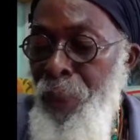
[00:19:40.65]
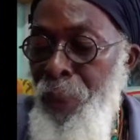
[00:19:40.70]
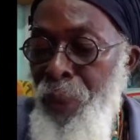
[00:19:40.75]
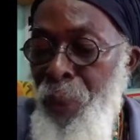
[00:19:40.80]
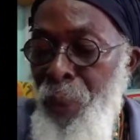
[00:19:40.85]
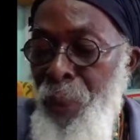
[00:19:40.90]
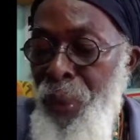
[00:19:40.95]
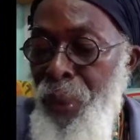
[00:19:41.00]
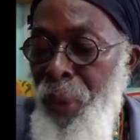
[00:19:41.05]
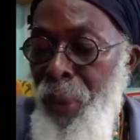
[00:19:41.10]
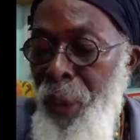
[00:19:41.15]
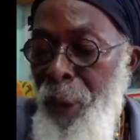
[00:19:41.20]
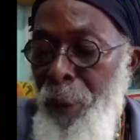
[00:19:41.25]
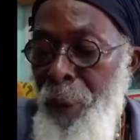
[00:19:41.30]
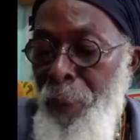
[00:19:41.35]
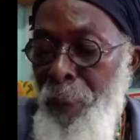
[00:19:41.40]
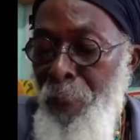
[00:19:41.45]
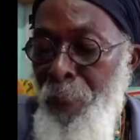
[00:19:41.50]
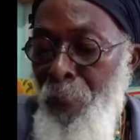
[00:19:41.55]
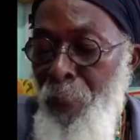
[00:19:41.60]
So we say,
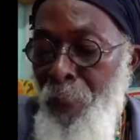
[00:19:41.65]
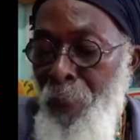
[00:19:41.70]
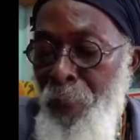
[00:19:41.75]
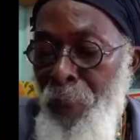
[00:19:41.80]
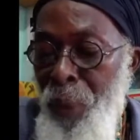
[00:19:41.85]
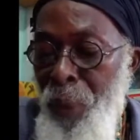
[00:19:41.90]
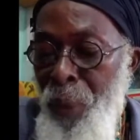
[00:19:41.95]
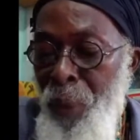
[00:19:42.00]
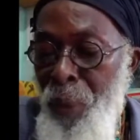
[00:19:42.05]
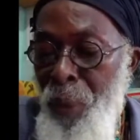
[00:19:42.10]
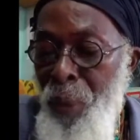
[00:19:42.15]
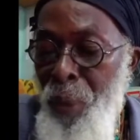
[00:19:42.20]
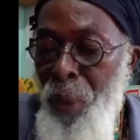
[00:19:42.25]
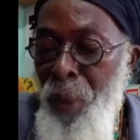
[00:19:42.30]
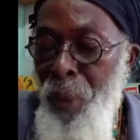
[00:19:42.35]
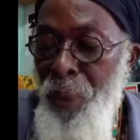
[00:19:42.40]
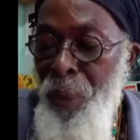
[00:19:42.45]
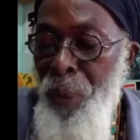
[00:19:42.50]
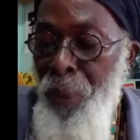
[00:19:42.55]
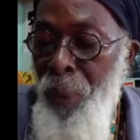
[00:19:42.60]

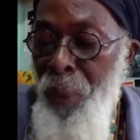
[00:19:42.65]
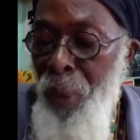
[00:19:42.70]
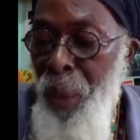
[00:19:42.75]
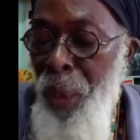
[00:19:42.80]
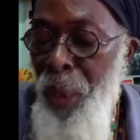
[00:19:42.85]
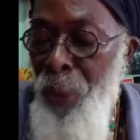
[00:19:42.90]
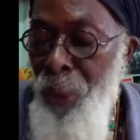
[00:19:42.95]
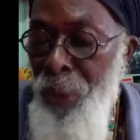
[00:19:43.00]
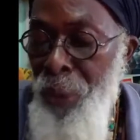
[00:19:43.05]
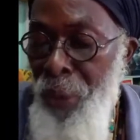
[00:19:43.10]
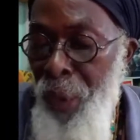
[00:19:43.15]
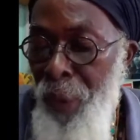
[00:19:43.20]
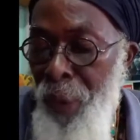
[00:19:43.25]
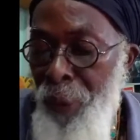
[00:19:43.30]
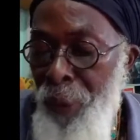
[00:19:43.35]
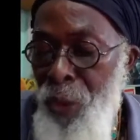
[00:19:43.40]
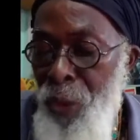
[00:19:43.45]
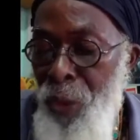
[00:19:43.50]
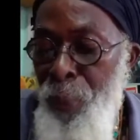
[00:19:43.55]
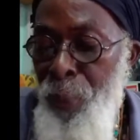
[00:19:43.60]

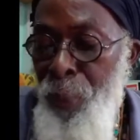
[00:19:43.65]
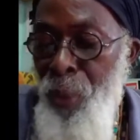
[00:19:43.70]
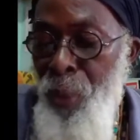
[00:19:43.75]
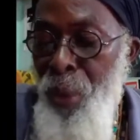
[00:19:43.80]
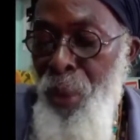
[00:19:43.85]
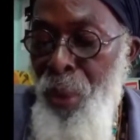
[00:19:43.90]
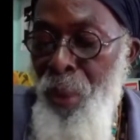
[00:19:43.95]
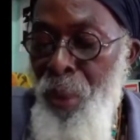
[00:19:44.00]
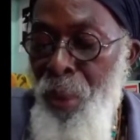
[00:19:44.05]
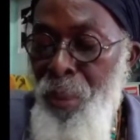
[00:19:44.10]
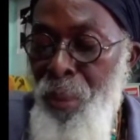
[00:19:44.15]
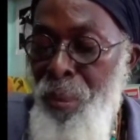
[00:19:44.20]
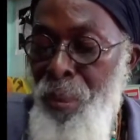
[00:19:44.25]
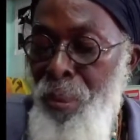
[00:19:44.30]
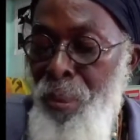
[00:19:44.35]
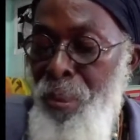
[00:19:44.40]
unresolved dispute now.